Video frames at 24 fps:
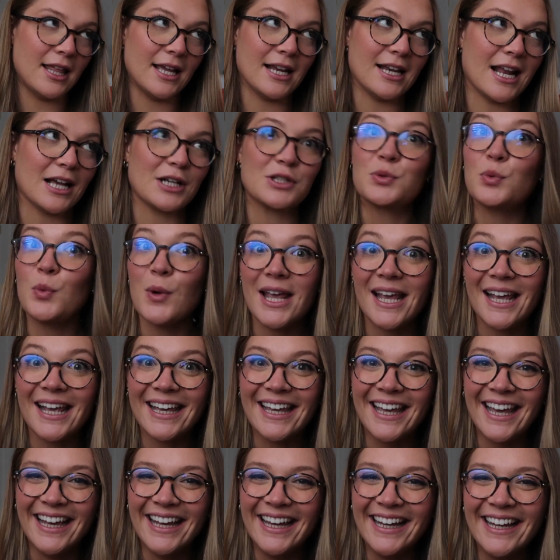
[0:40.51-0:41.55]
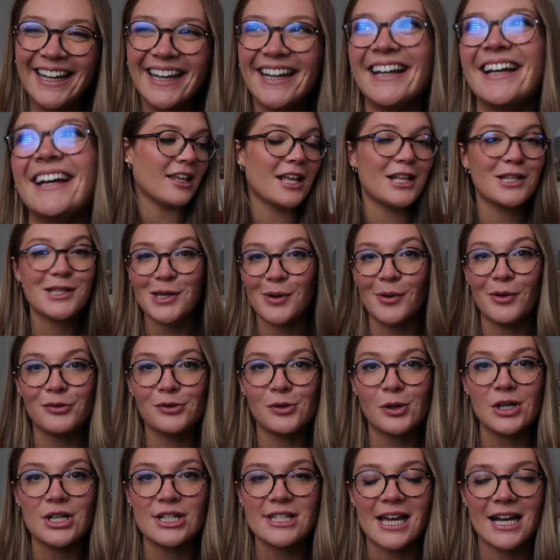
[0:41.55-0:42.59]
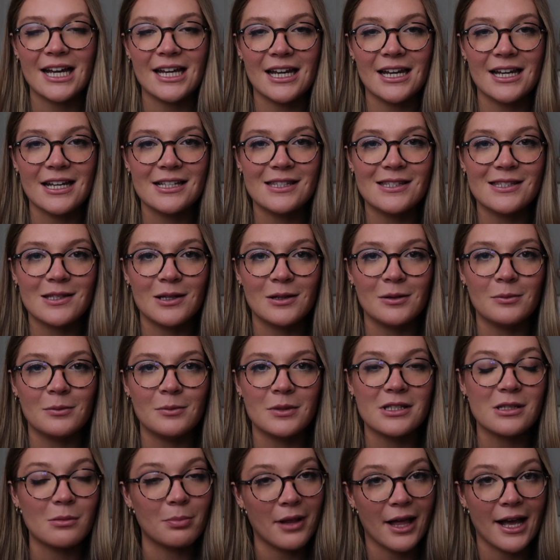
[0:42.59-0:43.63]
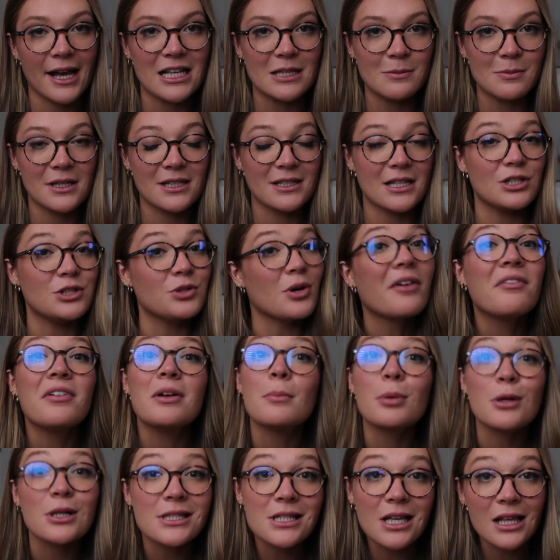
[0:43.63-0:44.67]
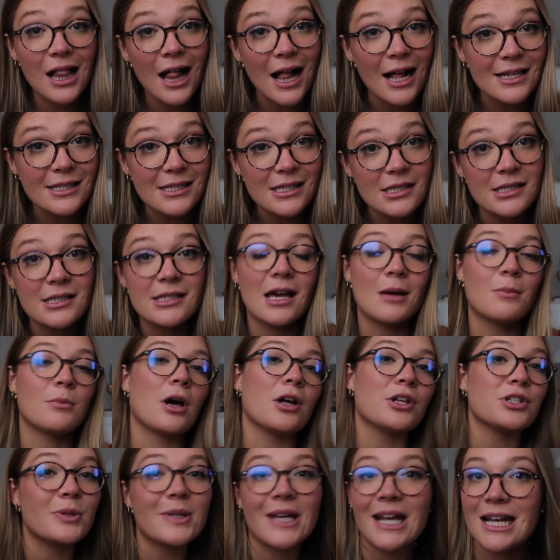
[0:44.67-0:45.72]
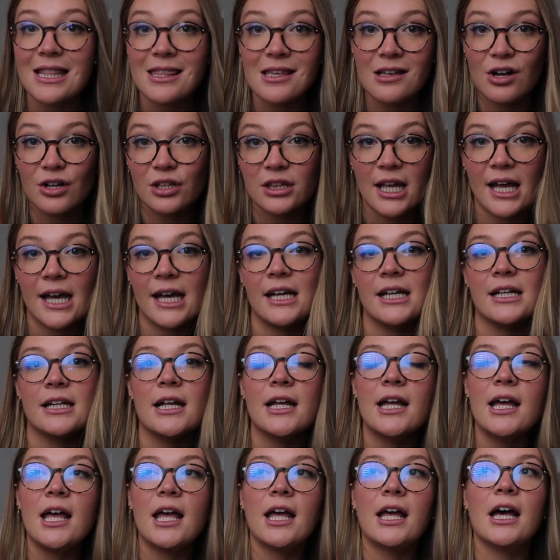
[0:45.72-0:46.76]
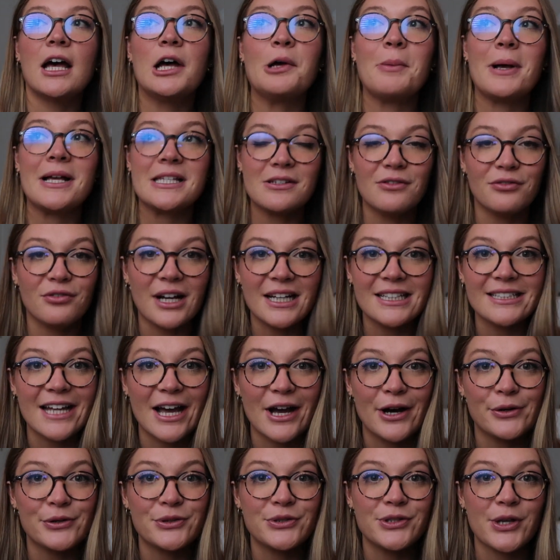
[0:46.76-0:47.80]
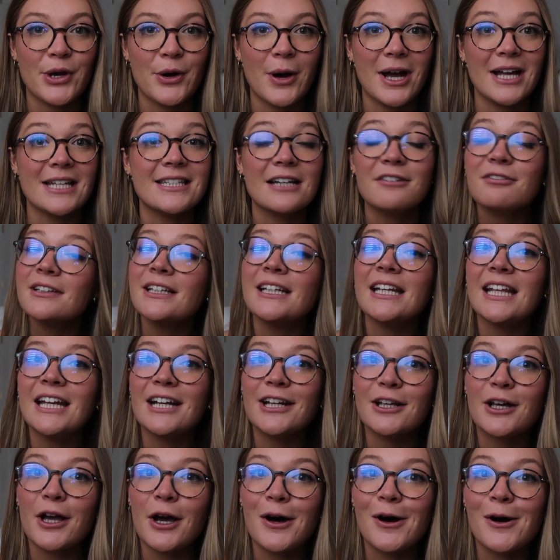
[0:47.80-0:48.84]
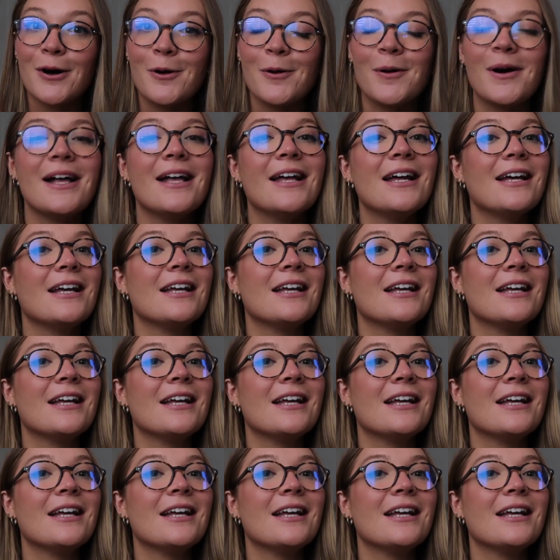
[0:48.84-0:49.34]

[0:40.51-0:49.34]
like next week. And so of course I needed some supplies because I do have in-person classes. I'm not doing anything online as of right now, so I definitely needed to go